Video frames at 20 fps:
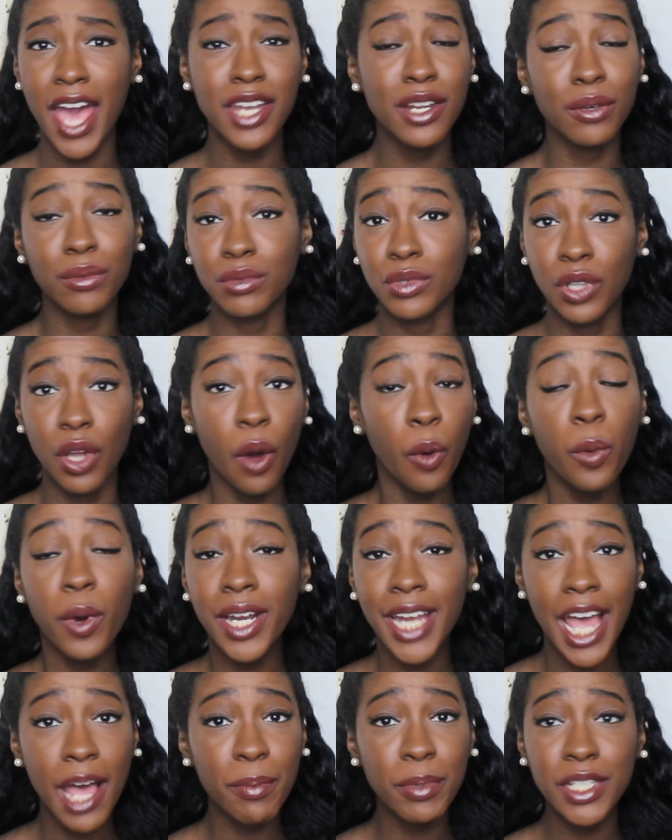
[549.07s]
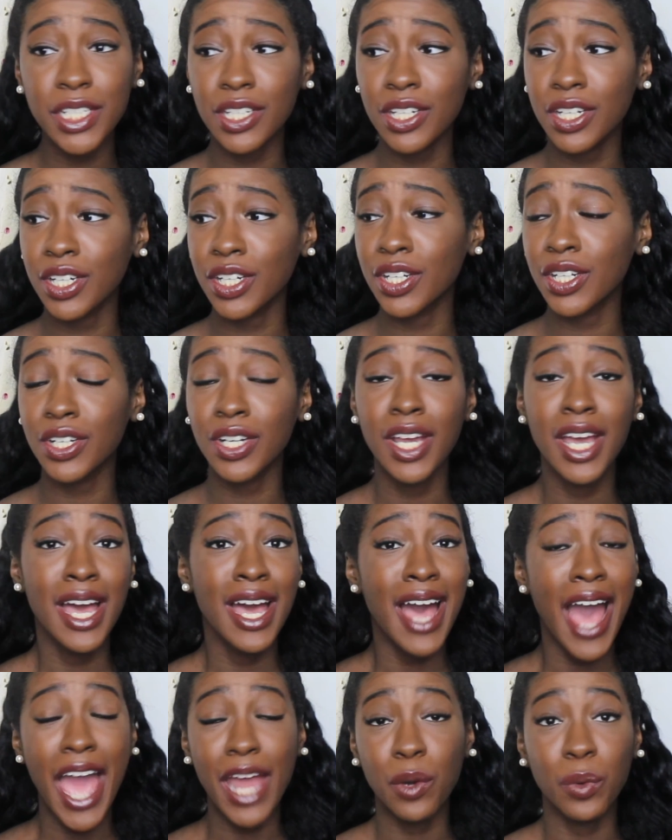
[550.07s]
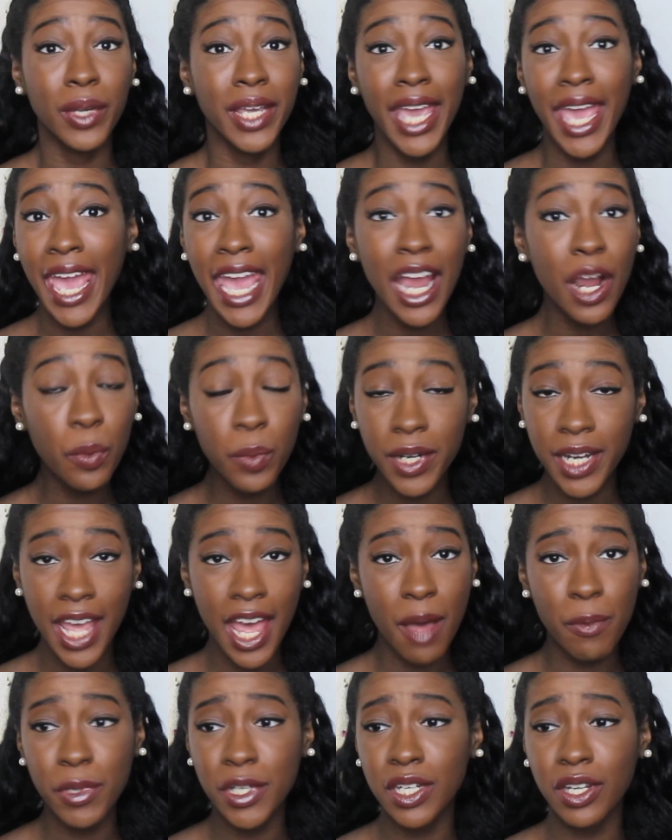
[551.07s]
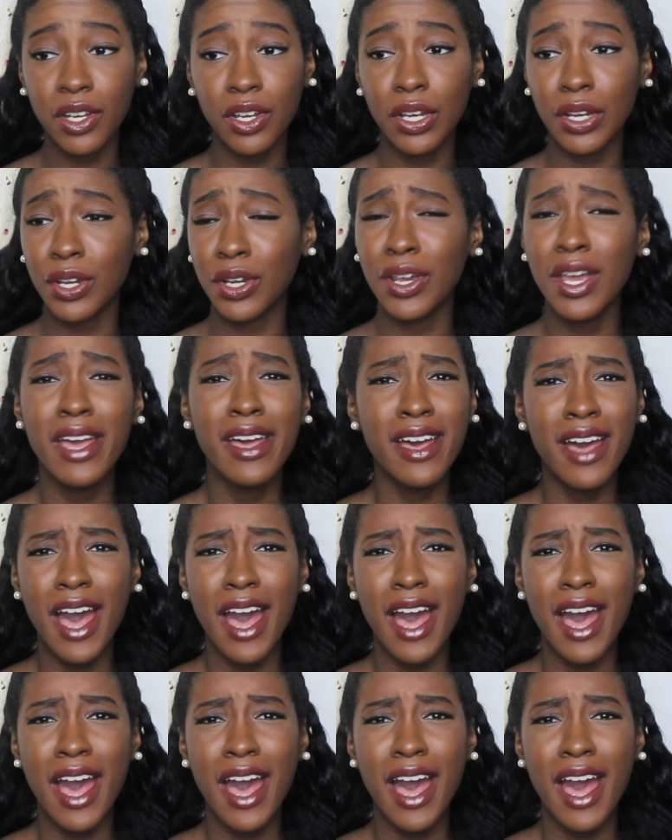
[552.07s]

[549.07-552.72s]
I don't know what happened to her. I don't care what happened to her.